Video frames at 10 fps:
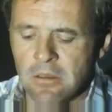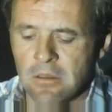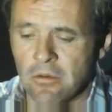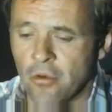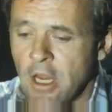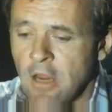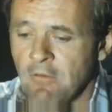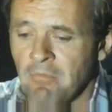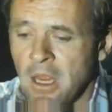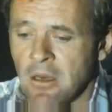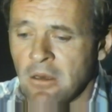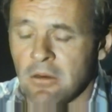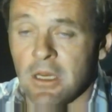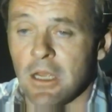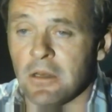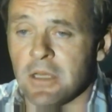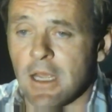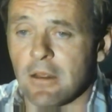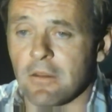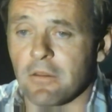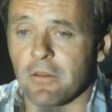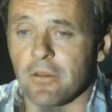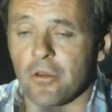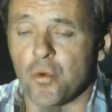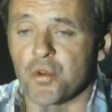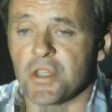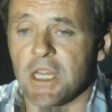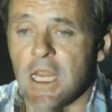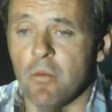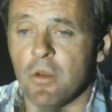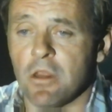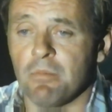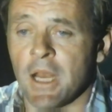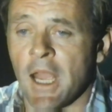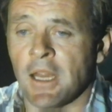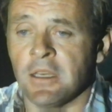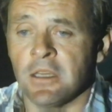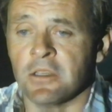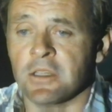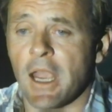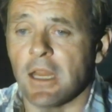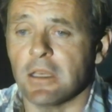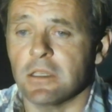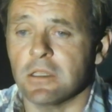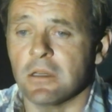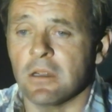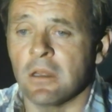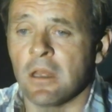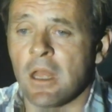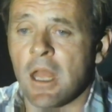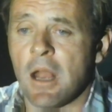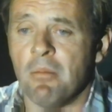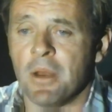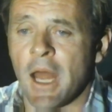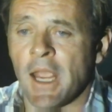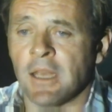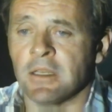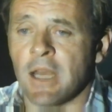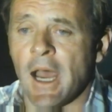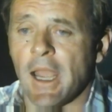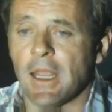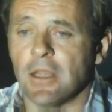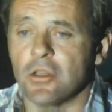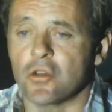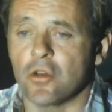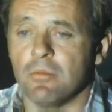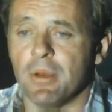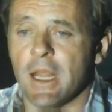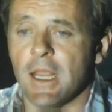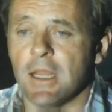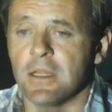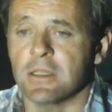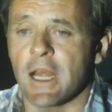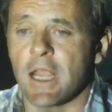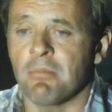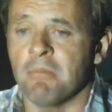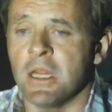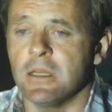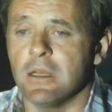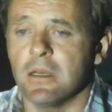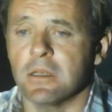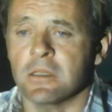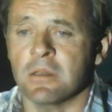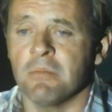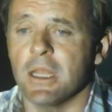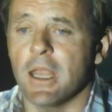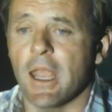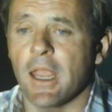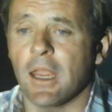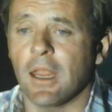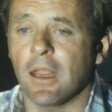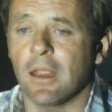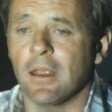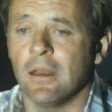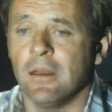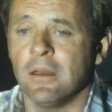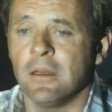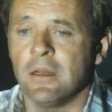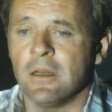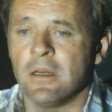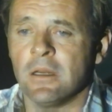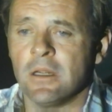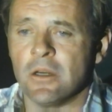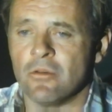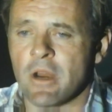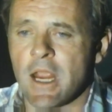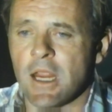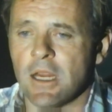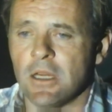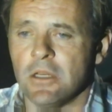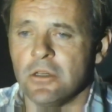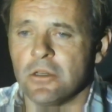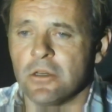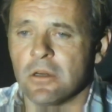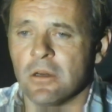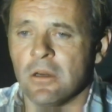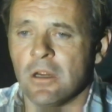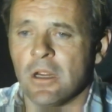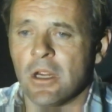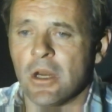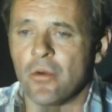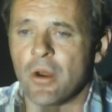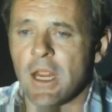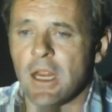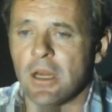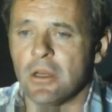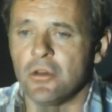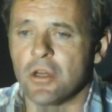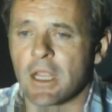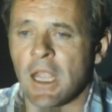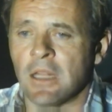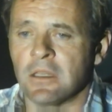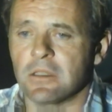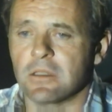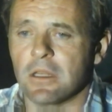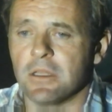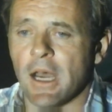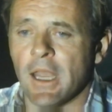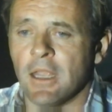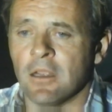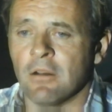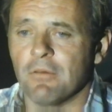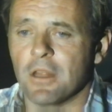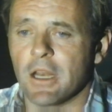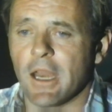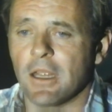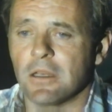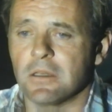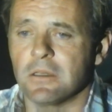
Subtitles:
Grave men near death who see with blinding sight, blind eyes could blaze like meteors and be gay. Rage, rage against the dying of the light.